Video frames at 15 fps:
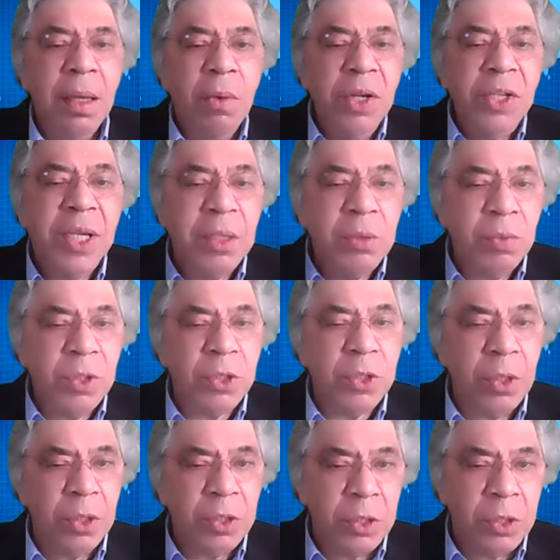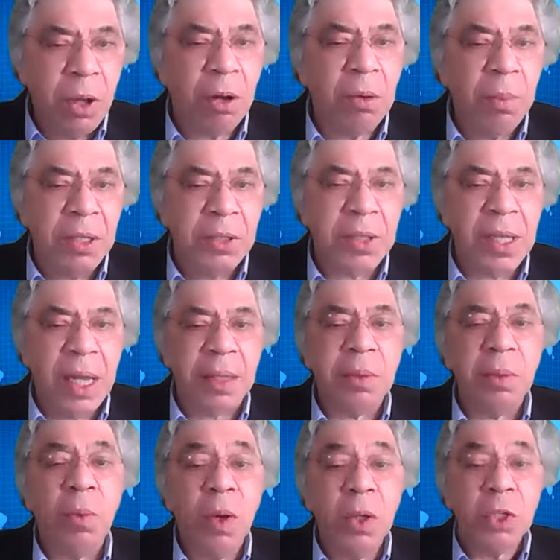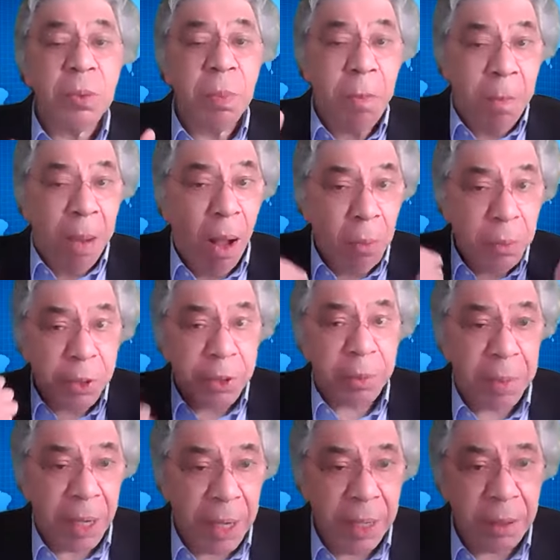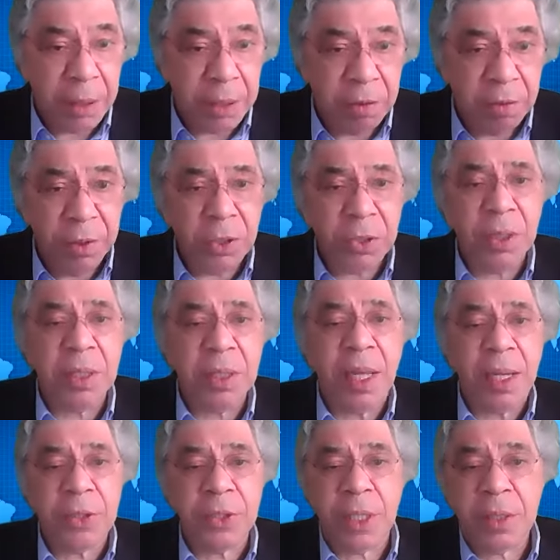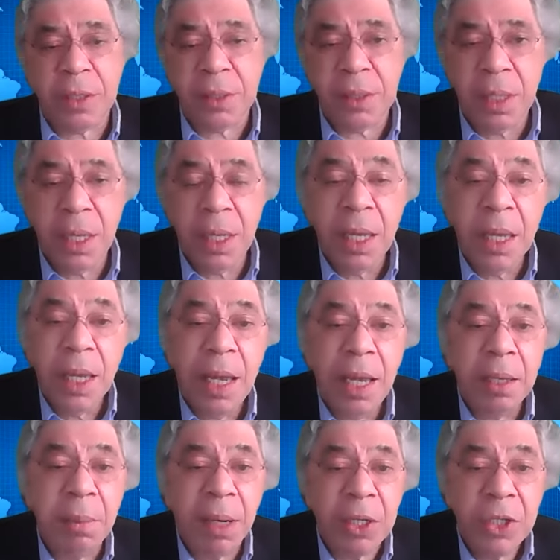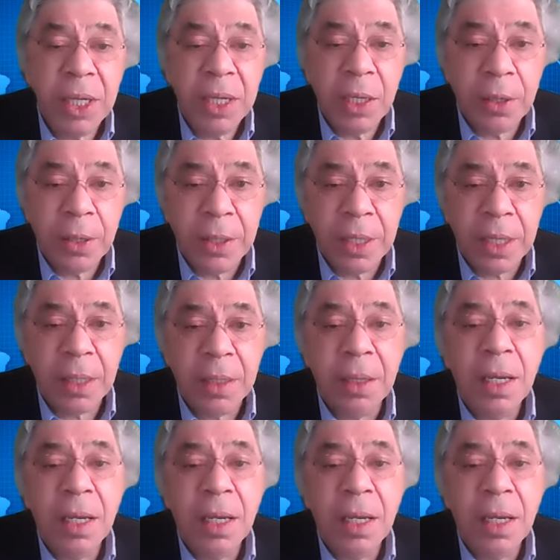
Recent research documents that once powered by artificial intelligence and machine learning,